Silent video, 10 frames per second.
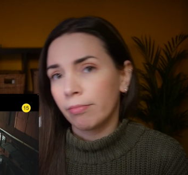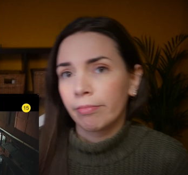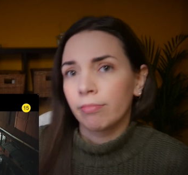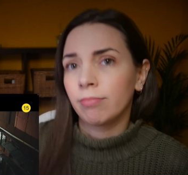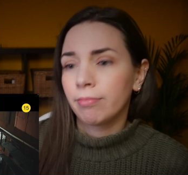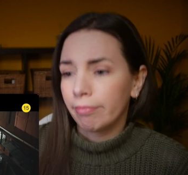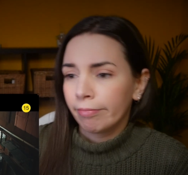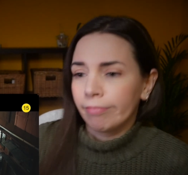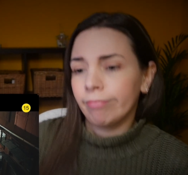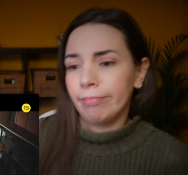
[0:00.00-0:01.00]

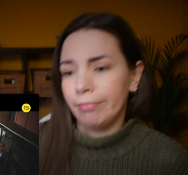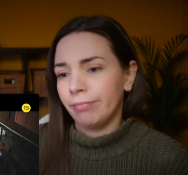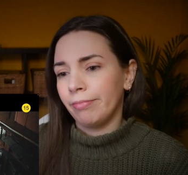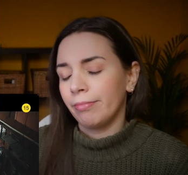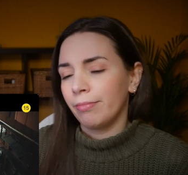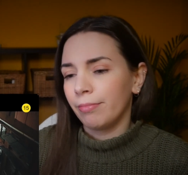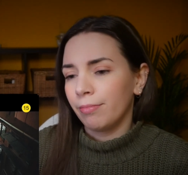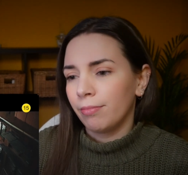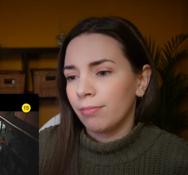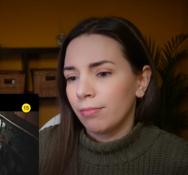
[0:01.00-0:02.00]

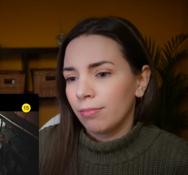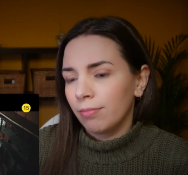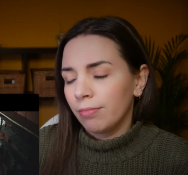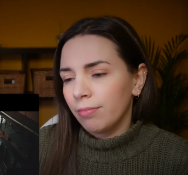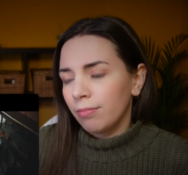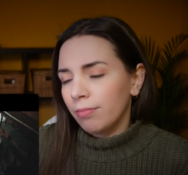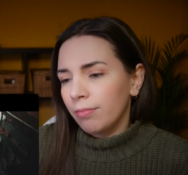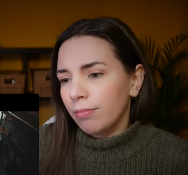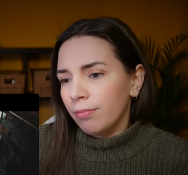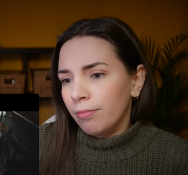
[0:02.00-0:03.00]

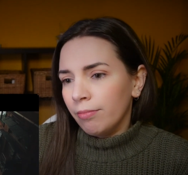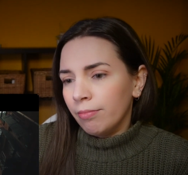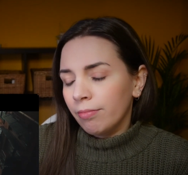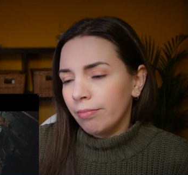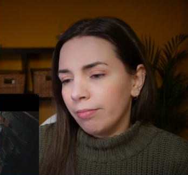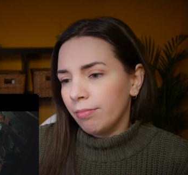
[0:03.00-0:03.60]
(silence)